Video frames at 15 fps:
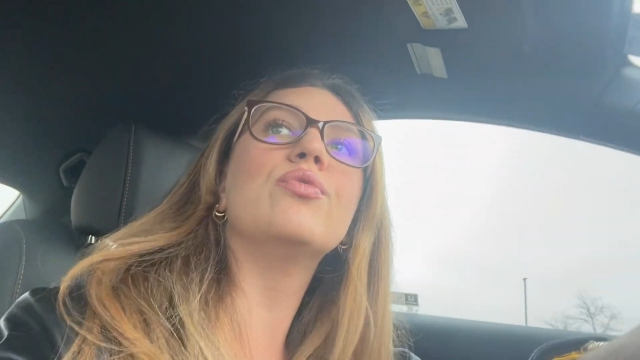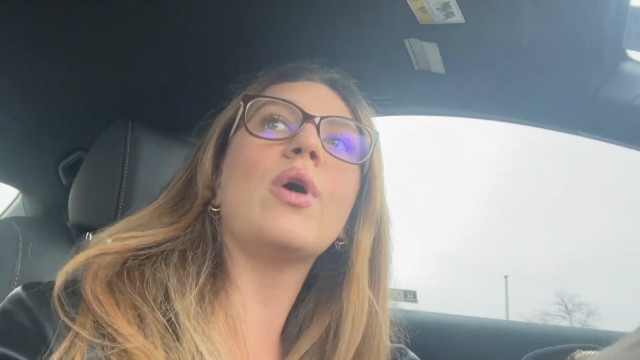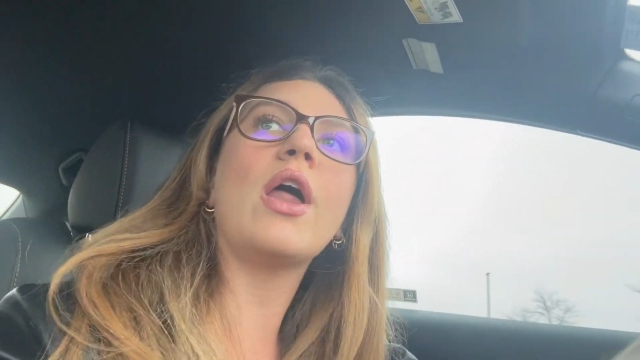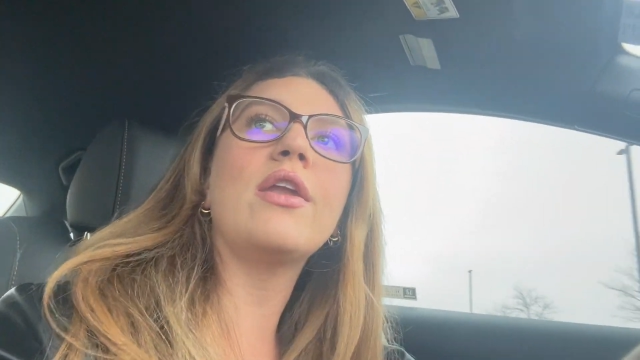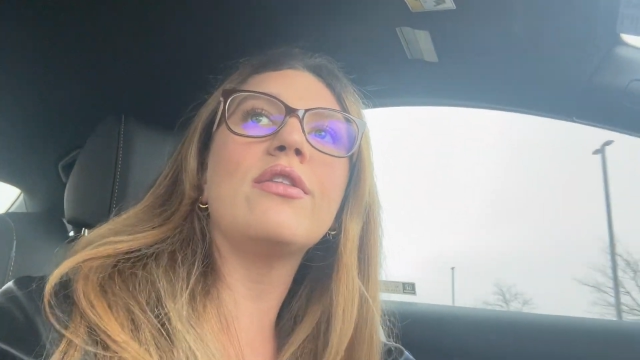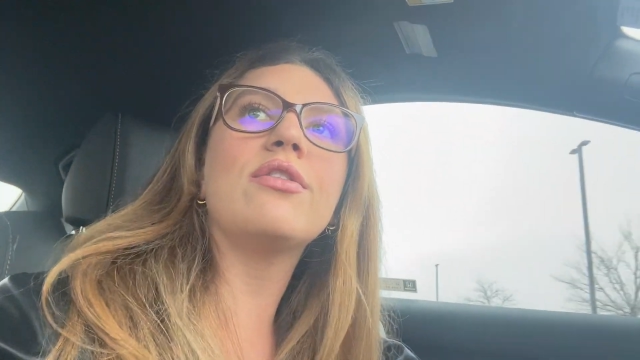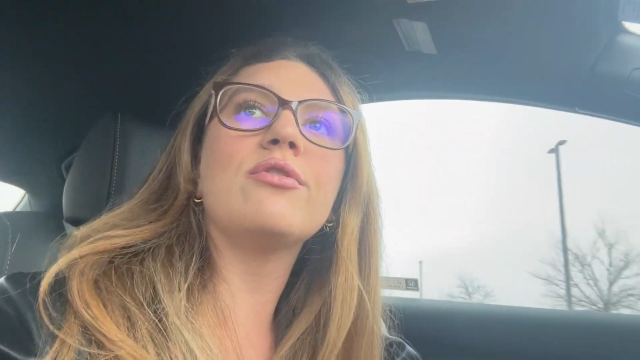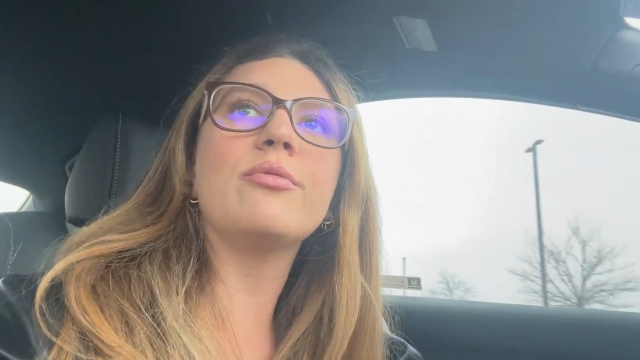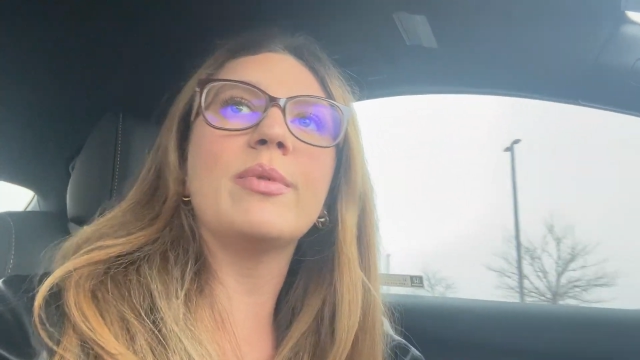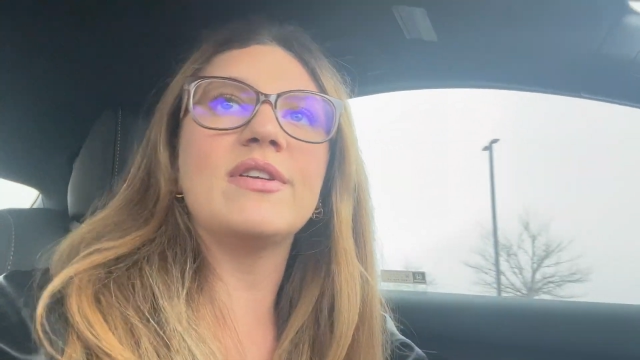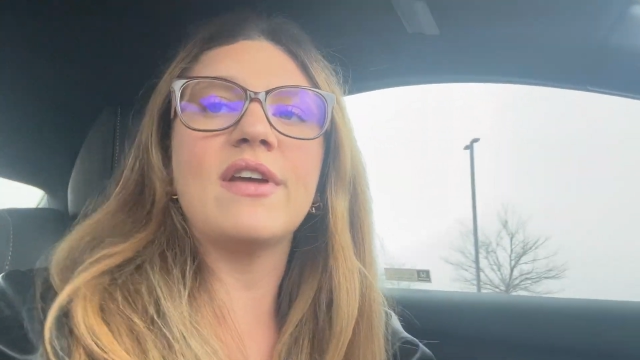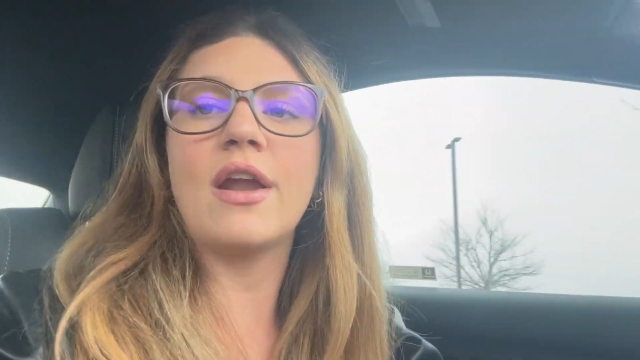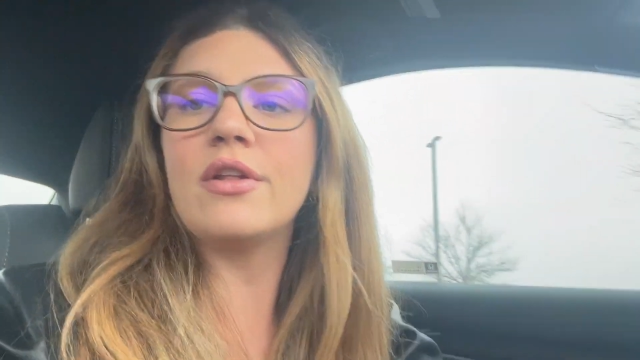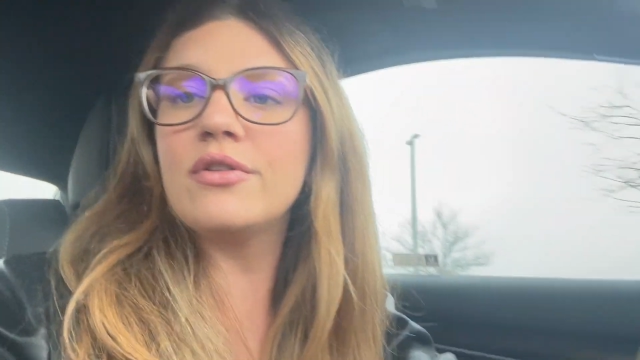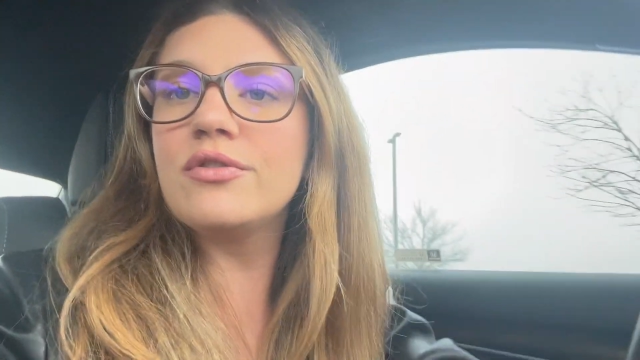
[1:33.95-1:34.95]
run through
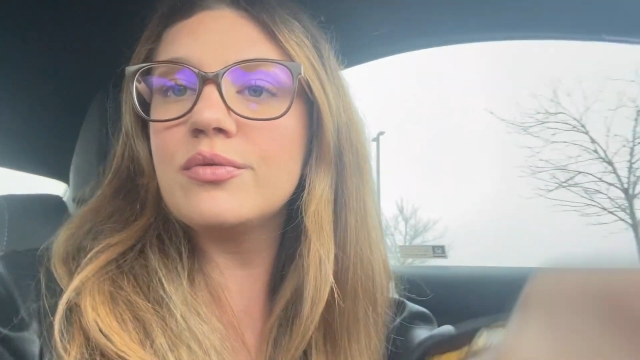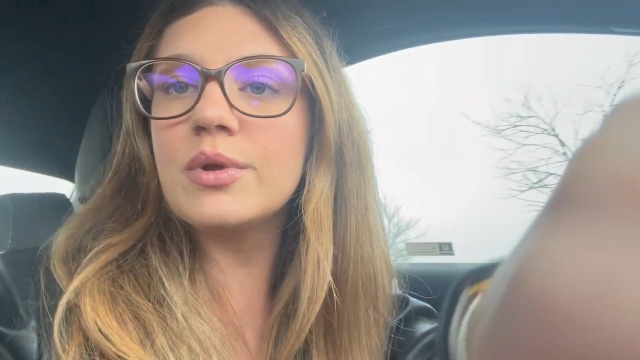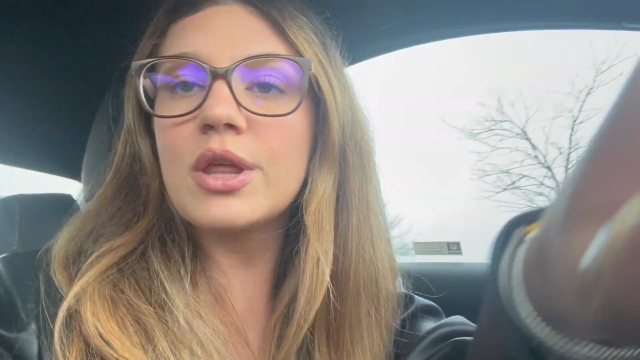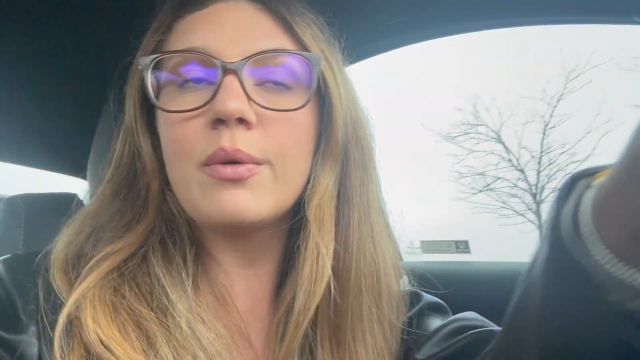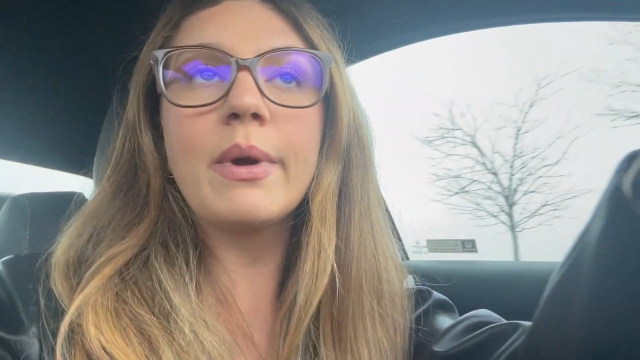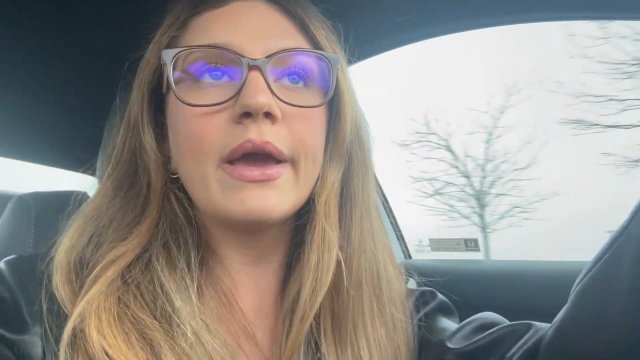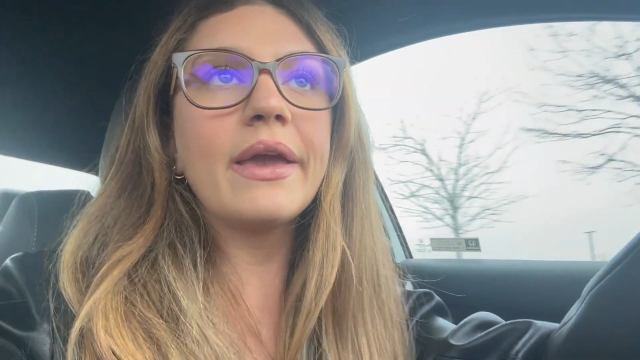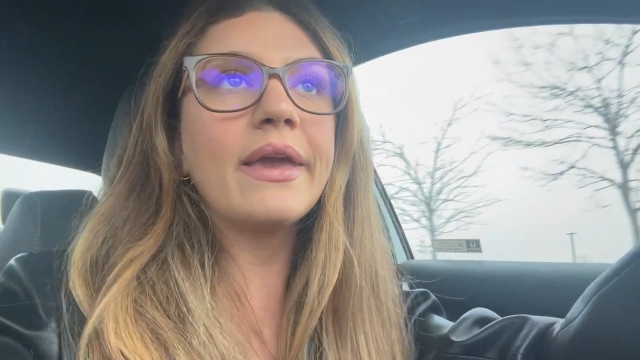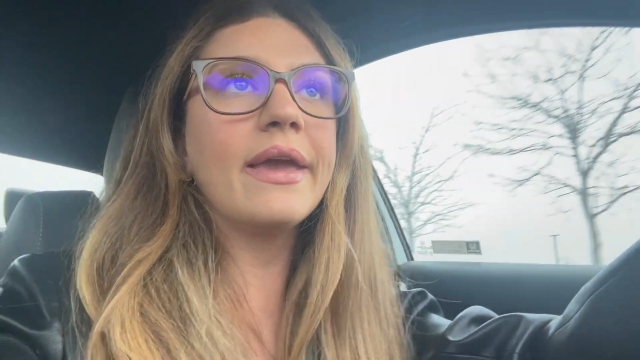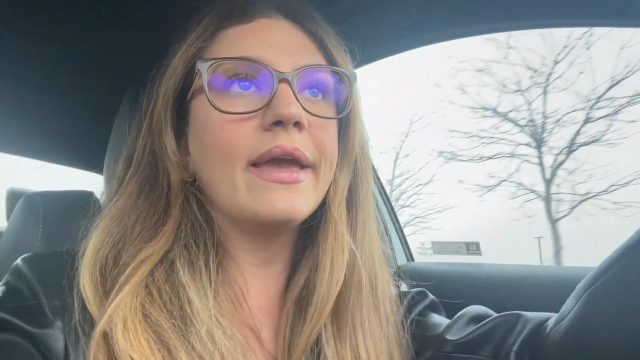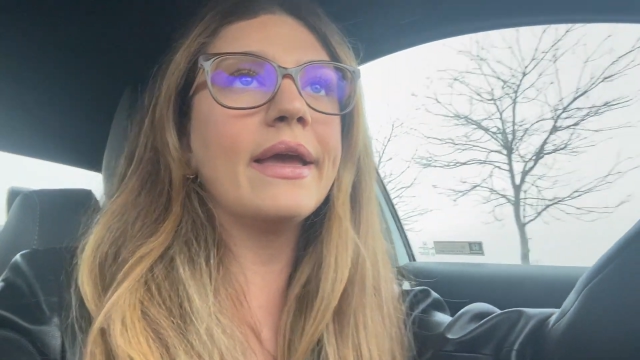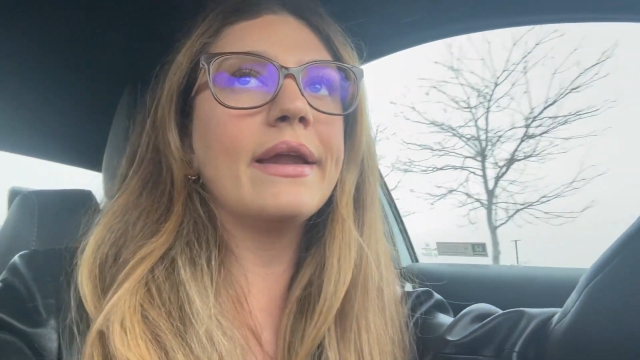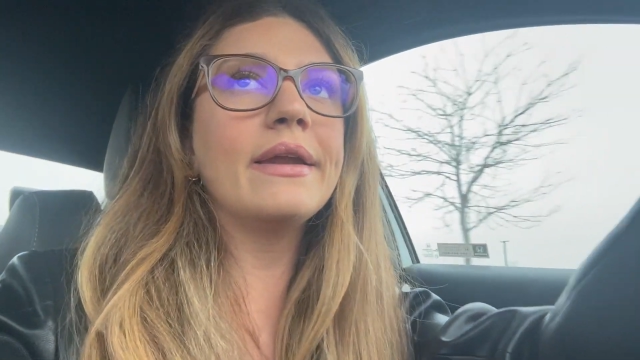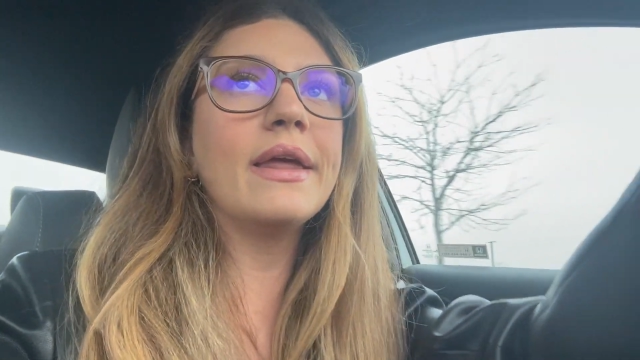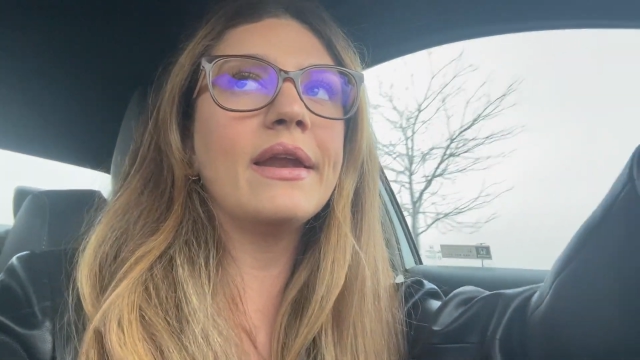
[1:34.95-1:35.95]
McDonald's really quick
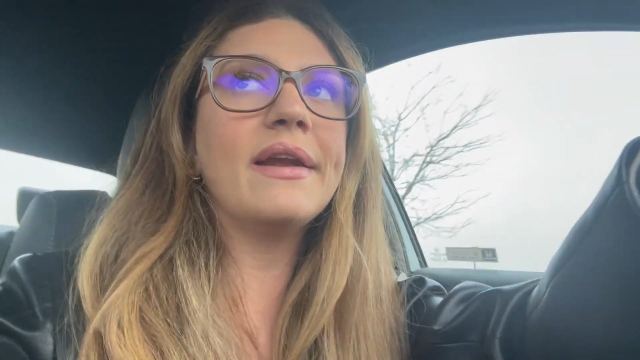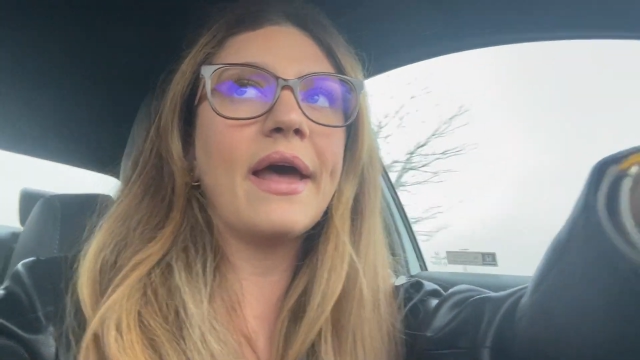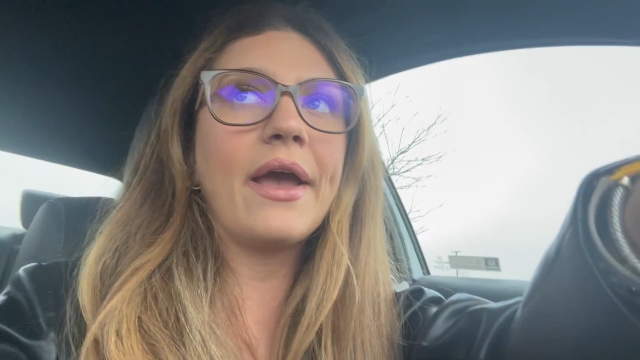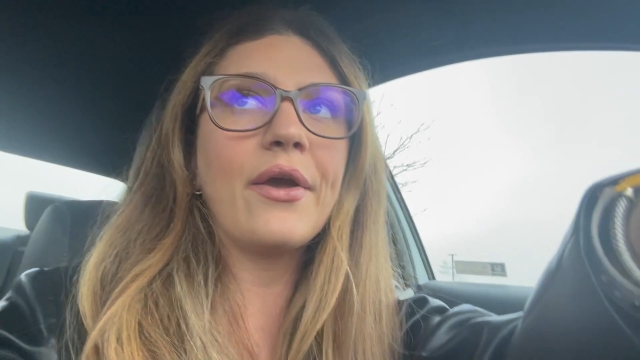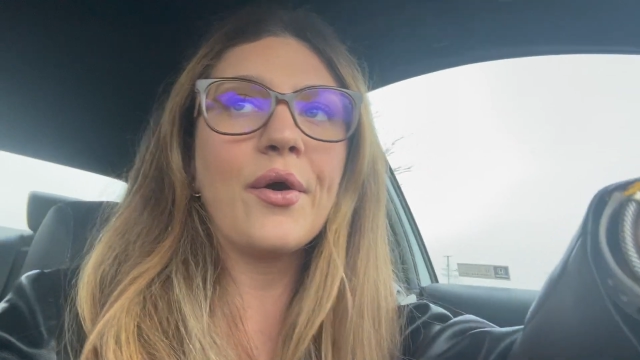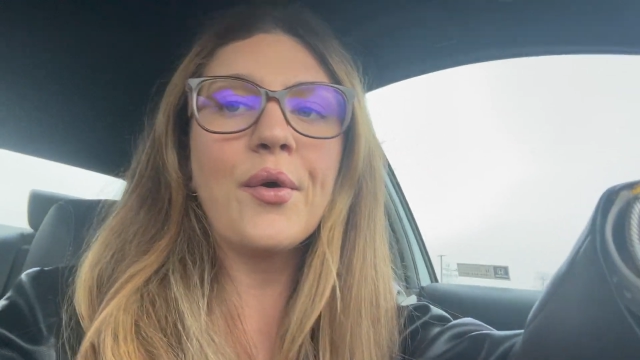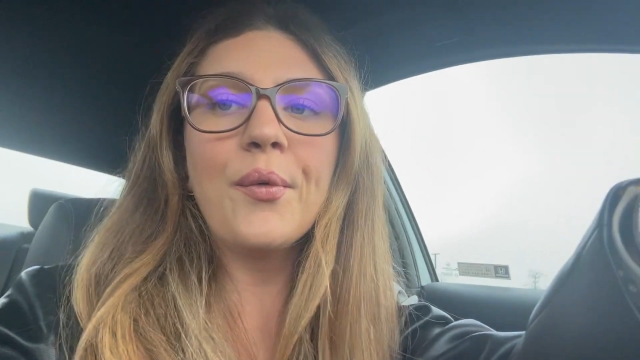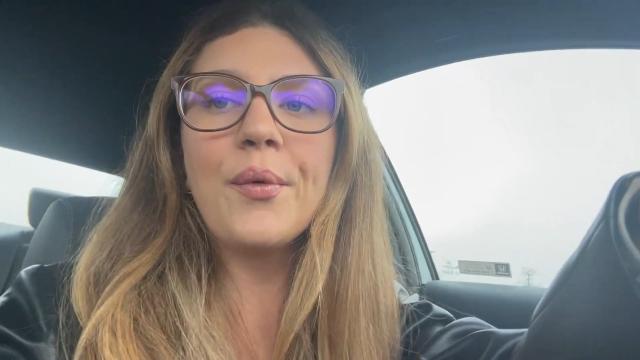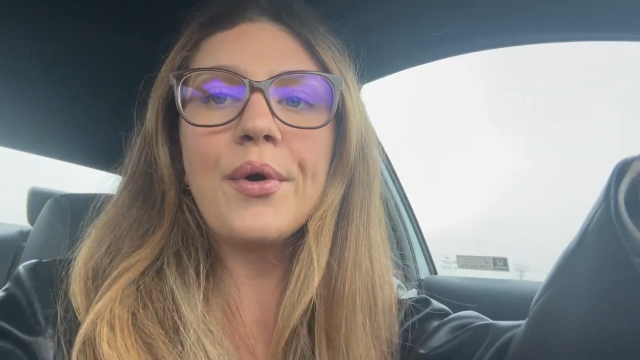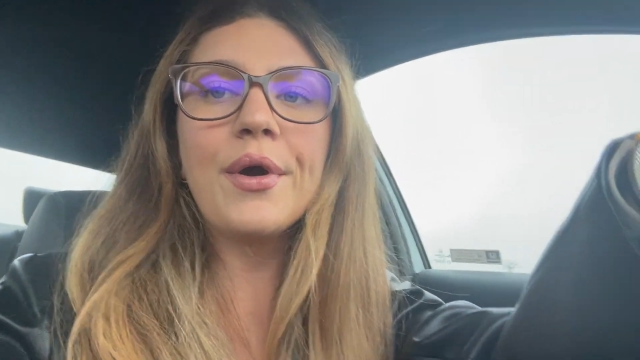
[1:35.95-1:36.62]
and get a Diet Coke.